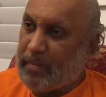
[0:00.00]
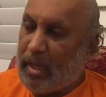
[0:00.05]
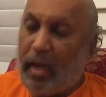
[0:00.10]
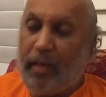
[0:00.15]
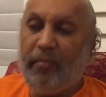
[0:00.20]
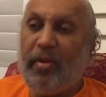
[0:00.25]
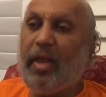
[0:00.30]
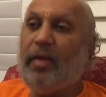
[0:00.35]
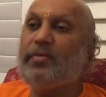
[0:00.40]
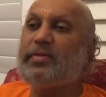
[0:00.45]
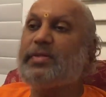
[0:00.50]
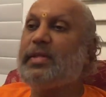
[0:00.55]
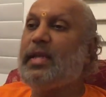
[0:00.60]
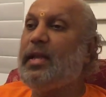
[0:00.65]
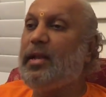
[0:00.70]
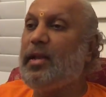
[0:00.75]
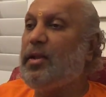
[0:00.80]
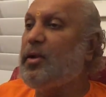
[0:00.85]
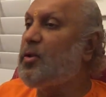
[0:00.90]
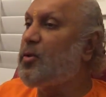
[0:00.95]
And we have
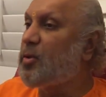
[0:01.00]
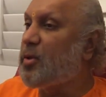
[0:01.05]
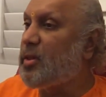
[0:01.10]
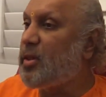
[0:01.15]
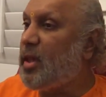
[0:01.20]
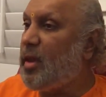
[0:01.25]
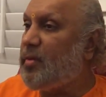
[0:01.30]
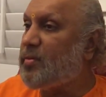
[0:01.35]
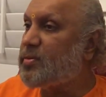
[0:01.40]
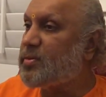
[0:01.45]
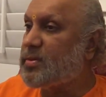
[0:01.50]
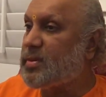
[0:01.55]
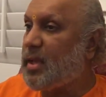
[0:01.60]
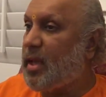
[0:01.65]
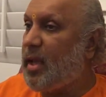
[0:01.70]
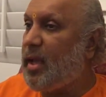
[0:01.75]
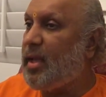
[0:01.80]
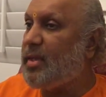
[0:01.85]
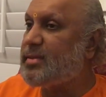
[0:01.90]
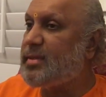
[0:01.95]
seen in Gurudev's
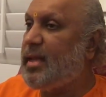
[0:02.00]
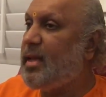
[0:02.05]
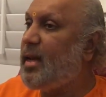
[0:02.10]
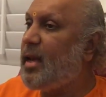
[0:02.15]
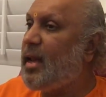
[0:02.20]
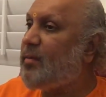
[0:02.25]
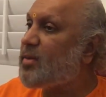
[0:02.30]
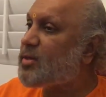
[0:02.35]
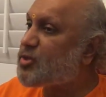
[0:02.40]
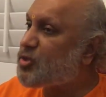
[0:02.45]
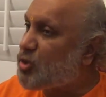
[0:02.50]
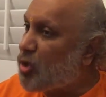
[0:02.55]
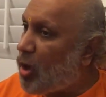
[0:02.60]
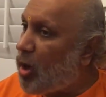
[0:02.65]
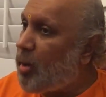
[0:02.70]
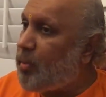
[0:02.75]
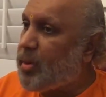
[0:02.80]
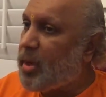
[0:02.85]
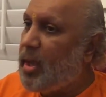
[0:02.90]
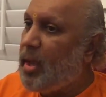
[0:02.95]
case, he never
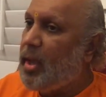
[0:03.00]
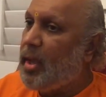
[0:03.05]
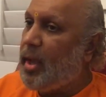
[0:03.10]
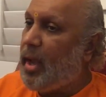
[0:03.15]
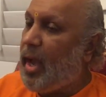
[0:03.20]
stopped.